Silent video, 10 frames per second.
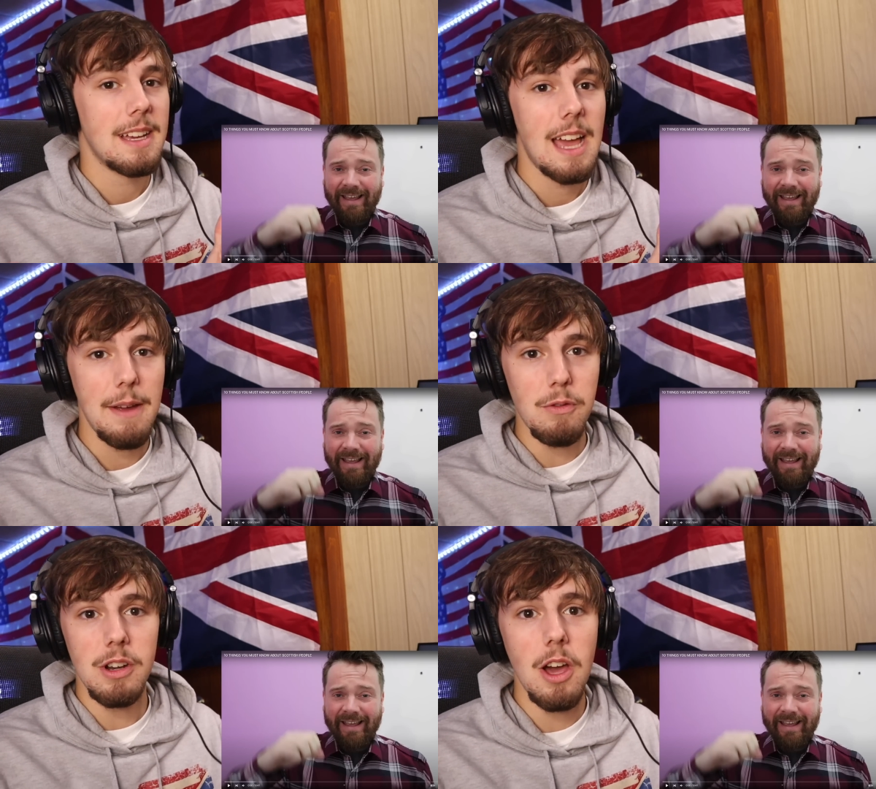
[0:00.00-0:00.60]

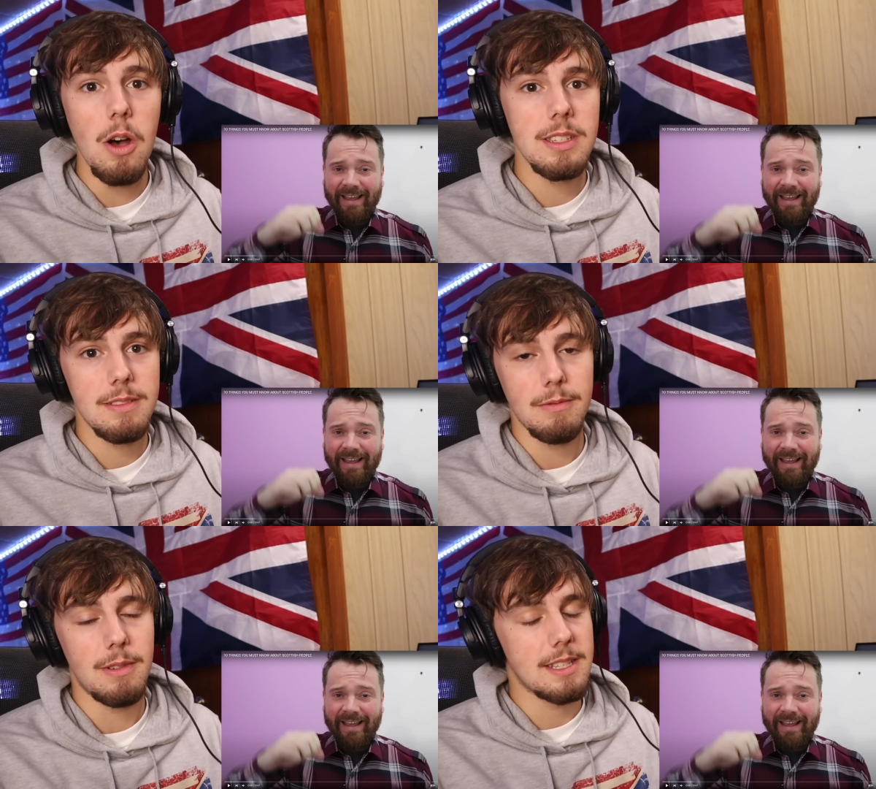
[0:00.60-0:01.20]
Speaker 1: everyone knows
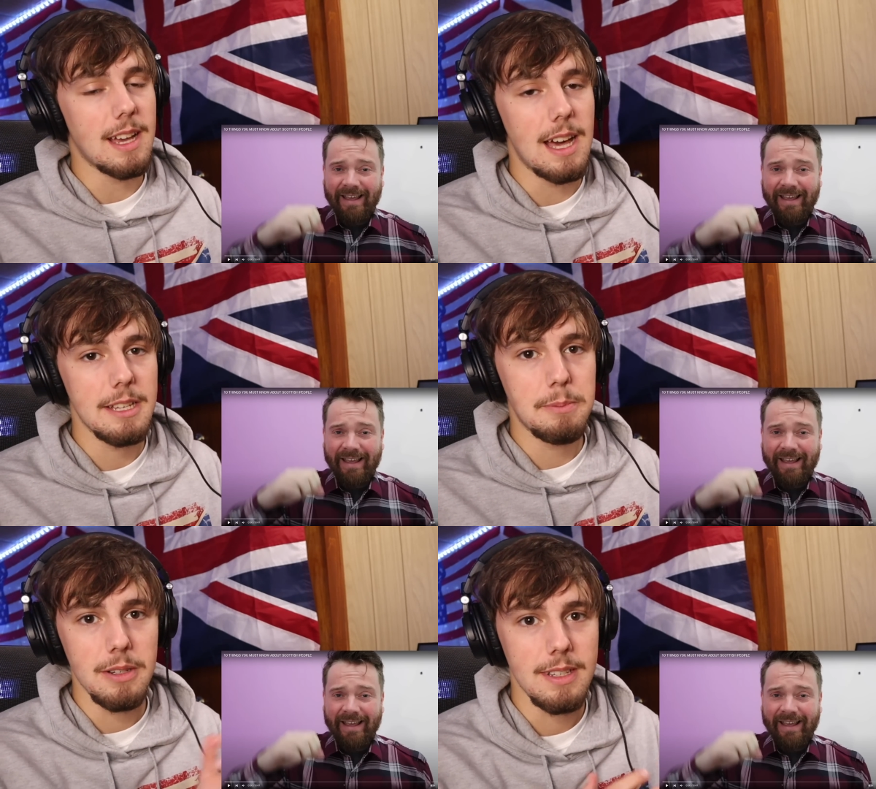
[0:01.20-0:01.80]
what a Scottish
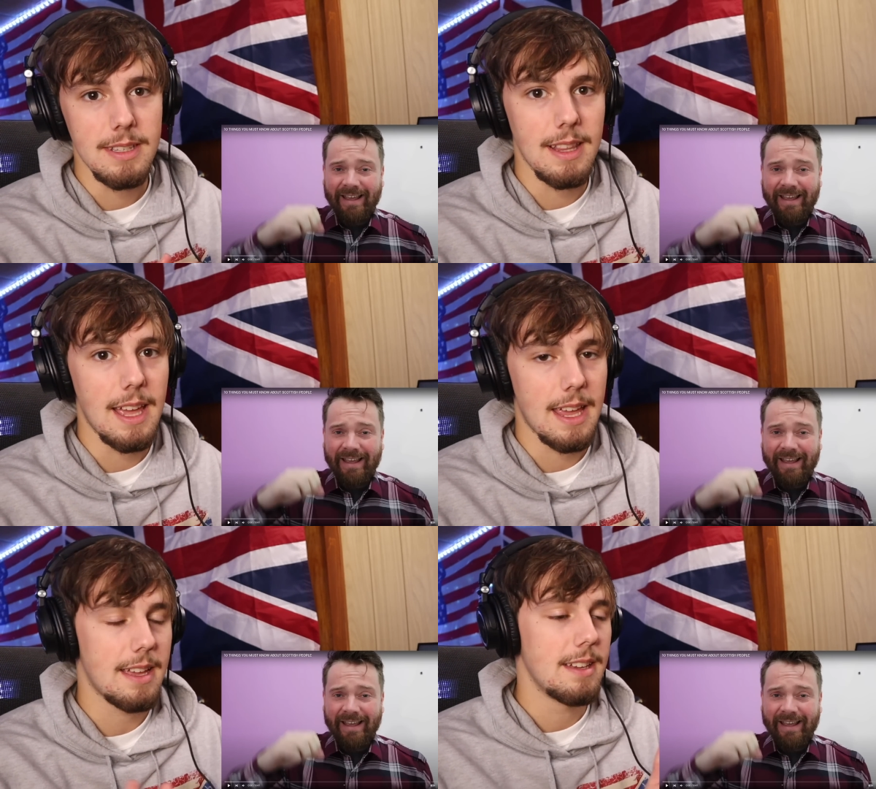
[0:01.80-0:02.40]
person is
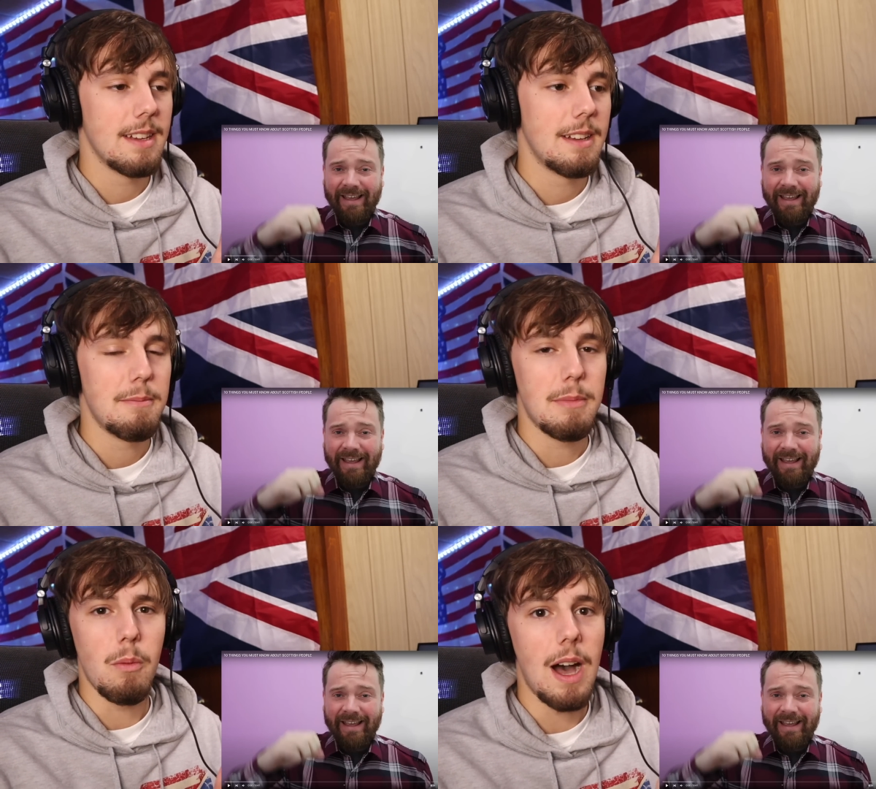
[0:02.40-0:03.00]
like.
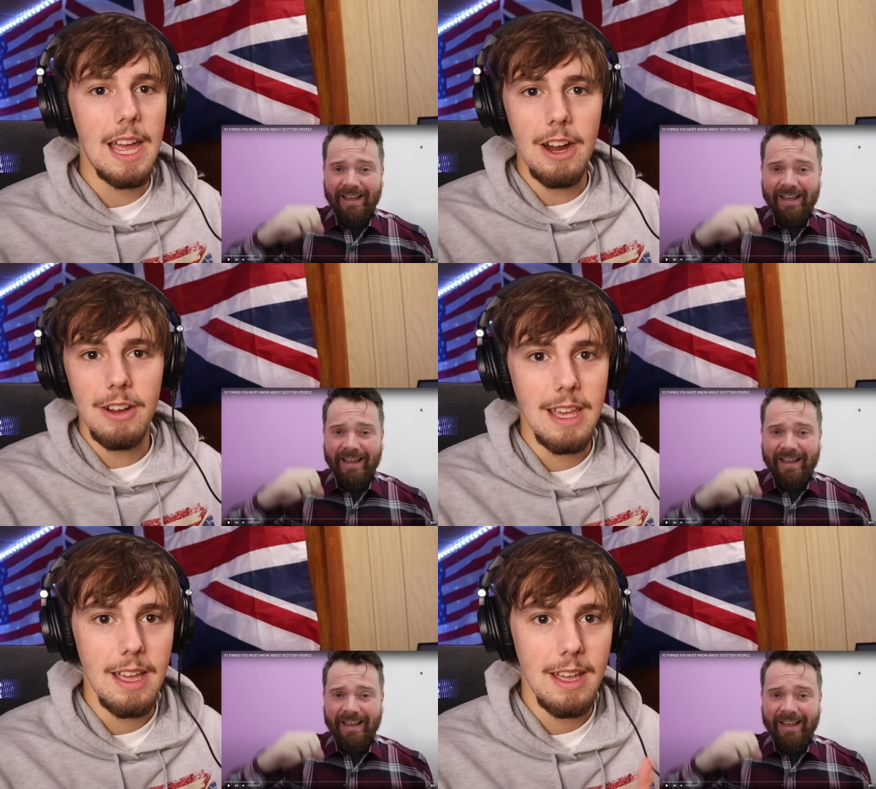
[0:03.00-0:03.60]
But why are that